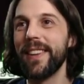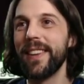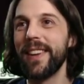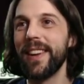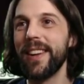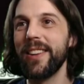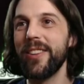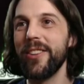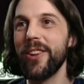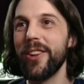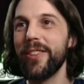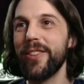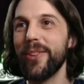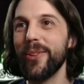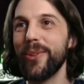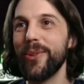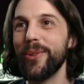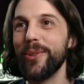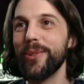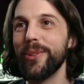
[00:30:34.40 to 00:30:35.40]
That's not
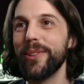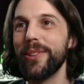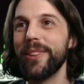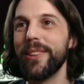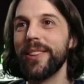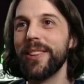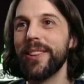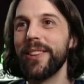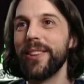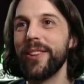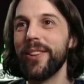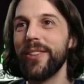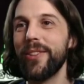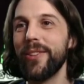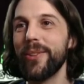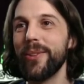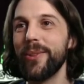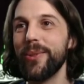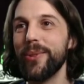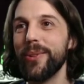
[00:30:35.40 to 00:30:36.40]
so cool. Not
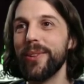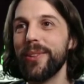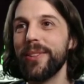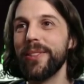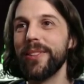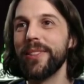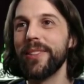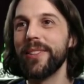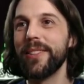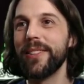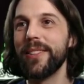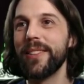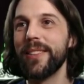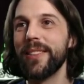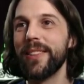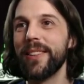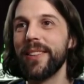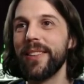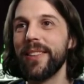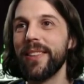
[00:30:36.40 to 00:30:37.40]
so cool.
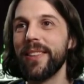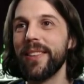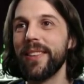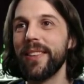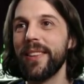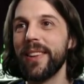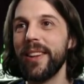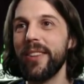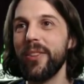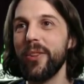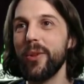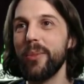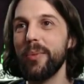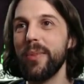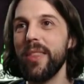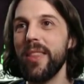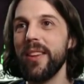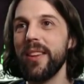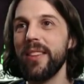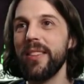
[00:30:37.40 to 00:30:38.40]
Let's open
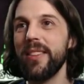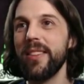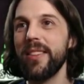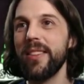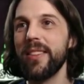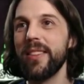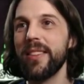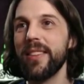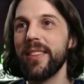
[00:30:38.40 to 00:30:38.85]
this.